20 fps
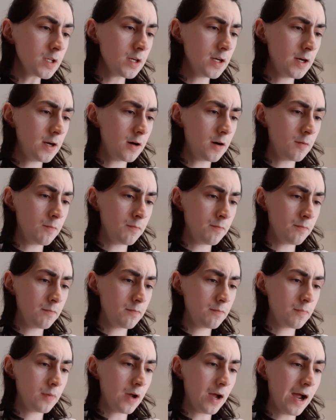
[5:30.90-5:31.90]

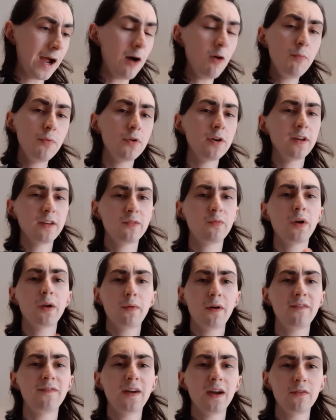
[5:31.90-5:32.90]
Albert is one of
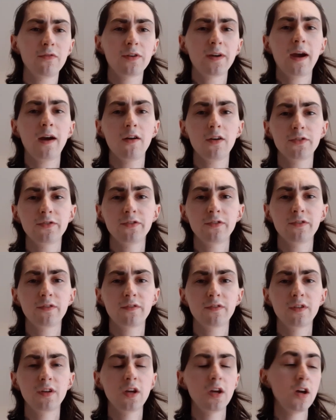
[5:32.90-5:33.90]
my favorite
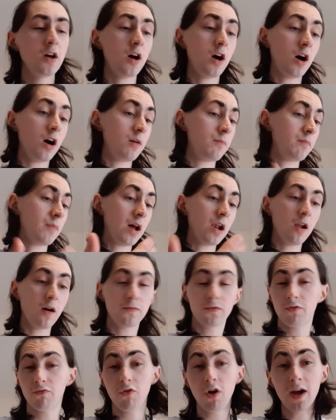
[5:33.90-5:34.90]
characters. I
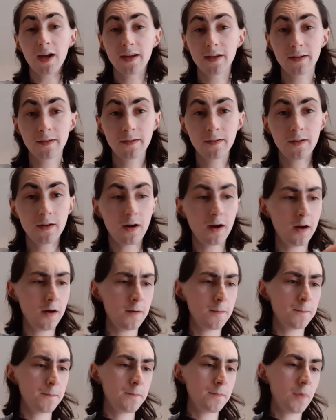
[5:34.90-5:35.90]
love the writing.
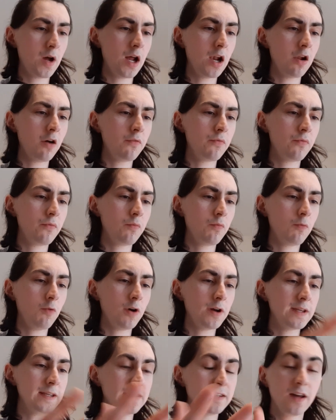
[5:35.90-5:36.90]
I love
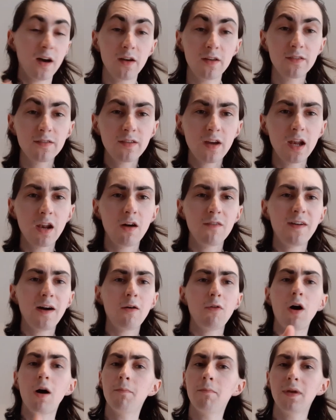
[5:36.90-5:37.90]
what he does. I love
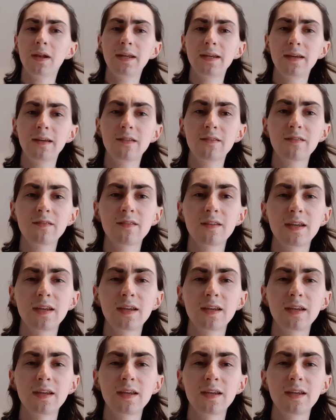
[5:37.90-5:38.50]
how humble he is.